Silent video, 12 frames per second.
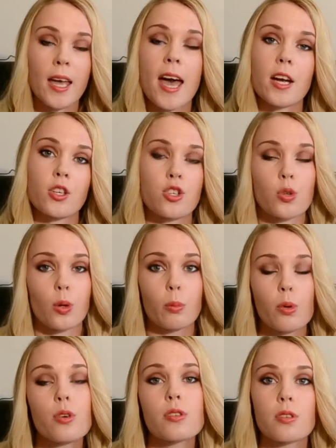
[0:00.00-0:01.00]
actual
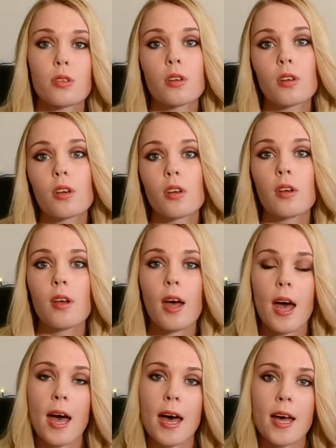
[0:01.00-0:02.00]
books.
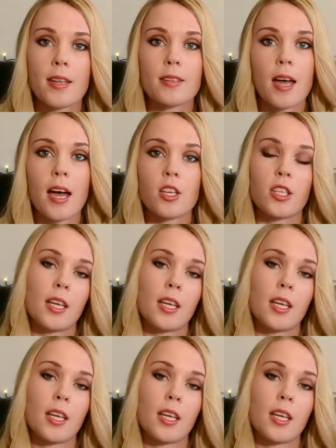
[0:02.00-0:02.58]
And I